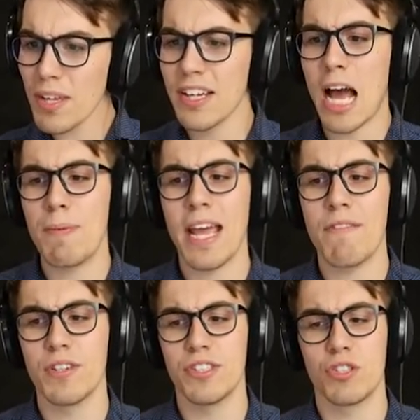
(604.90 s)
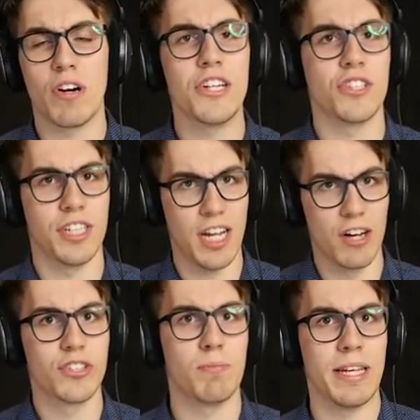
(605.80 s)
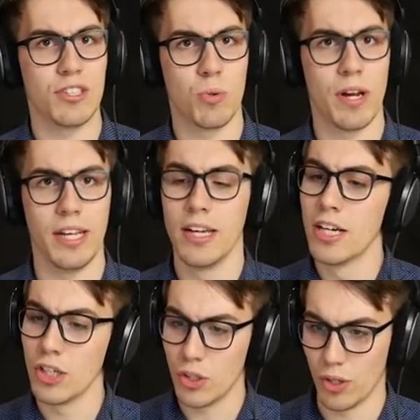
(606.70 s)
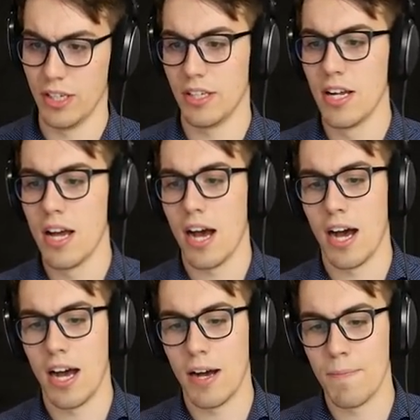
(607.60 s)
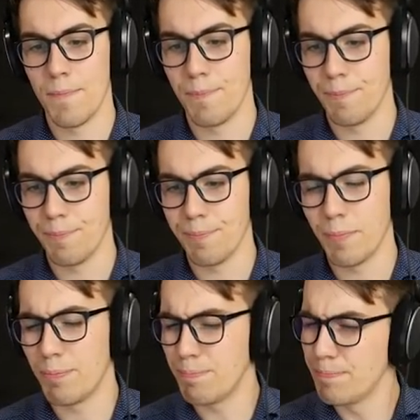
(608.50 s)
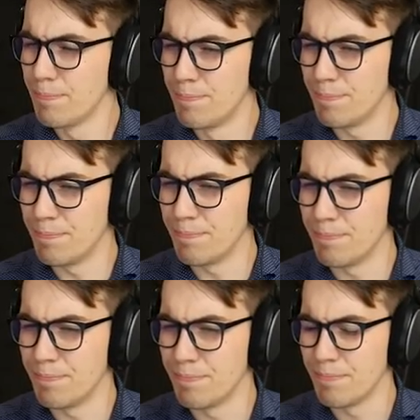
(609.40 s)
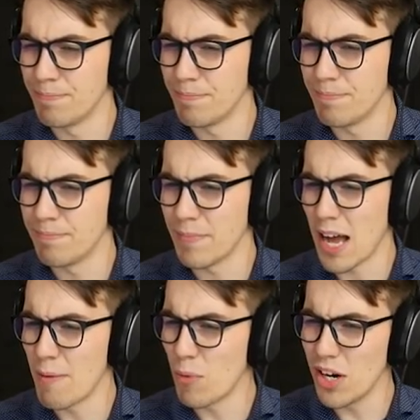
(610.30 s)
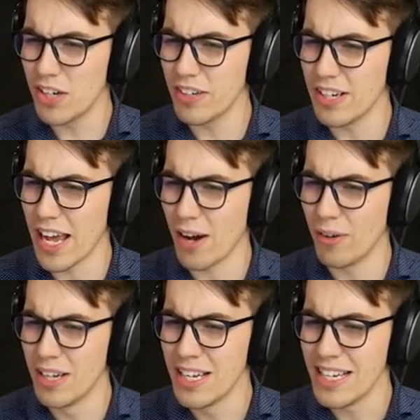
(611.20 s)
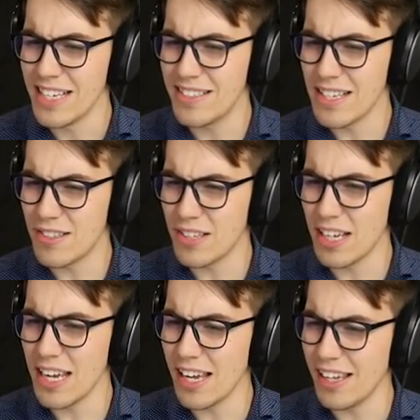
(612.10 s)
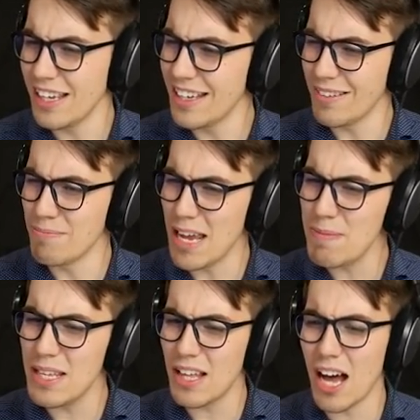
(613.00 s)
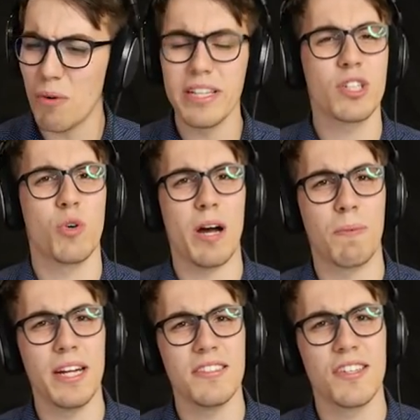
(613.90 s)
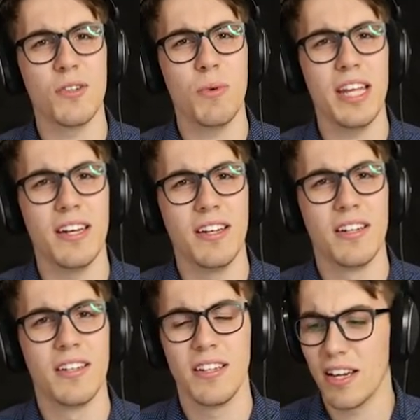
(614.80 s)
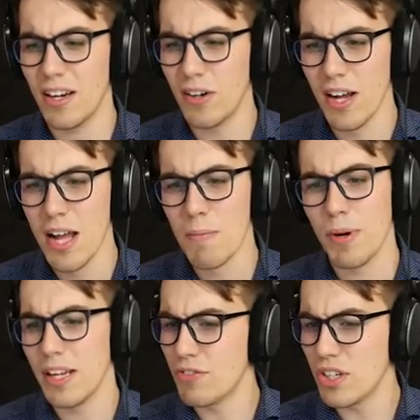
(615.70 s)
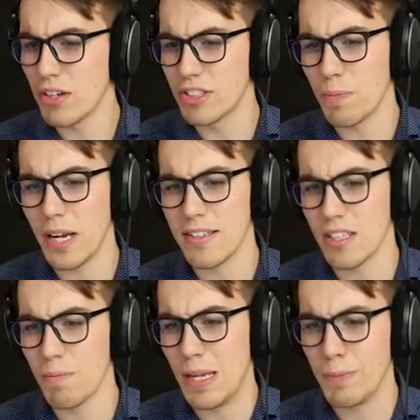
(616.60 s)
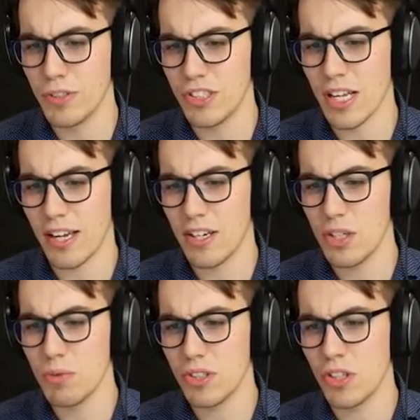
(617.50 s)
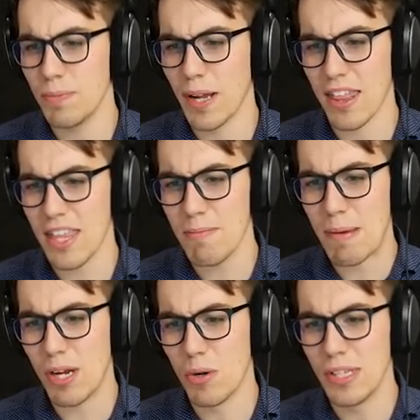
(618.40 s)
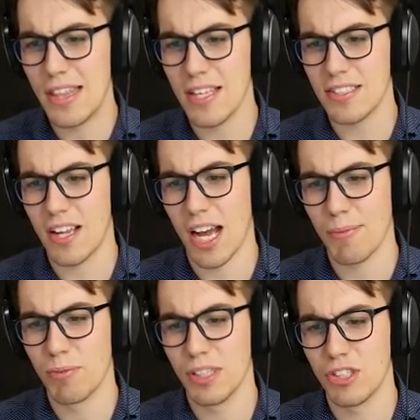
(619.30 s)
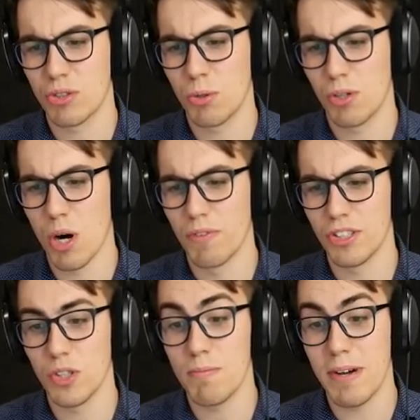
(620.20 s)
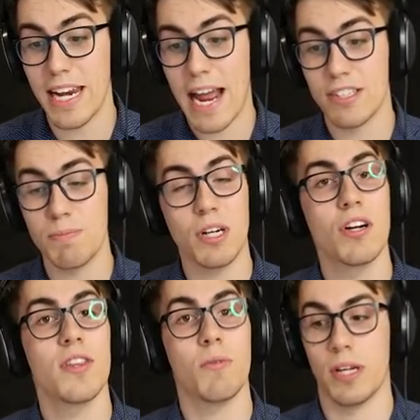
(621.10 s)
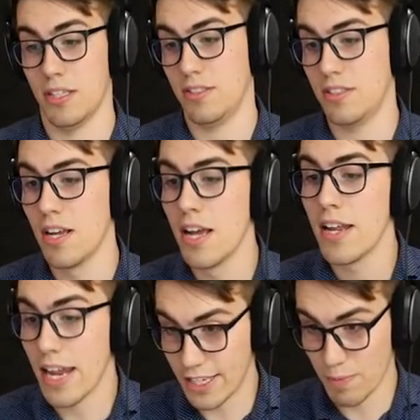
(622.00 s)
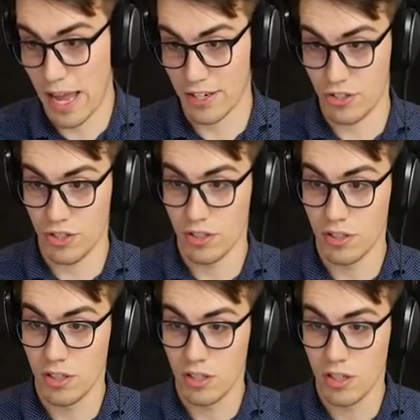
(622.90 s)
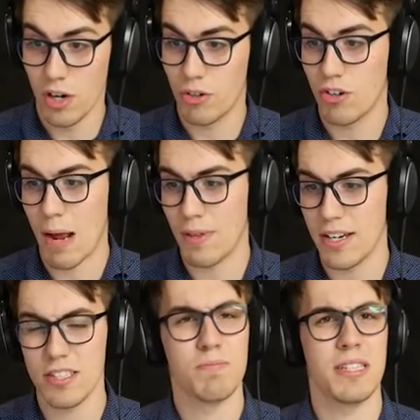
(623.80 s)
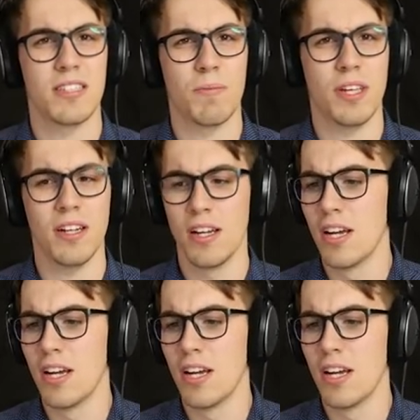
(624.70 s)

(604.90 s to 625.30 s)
Copycat versus Grudger, he also makes 20. Good. Um, hmm. I'm wondering now is this eh, eh, eh, maybe the always cooperate is gonna win you know? But if she goes up against some people, she's not going to do as good. But I think maybe only this guy will really screw her over. So it might actually be her that wins. Next match. Oh, crap, did I just miss something?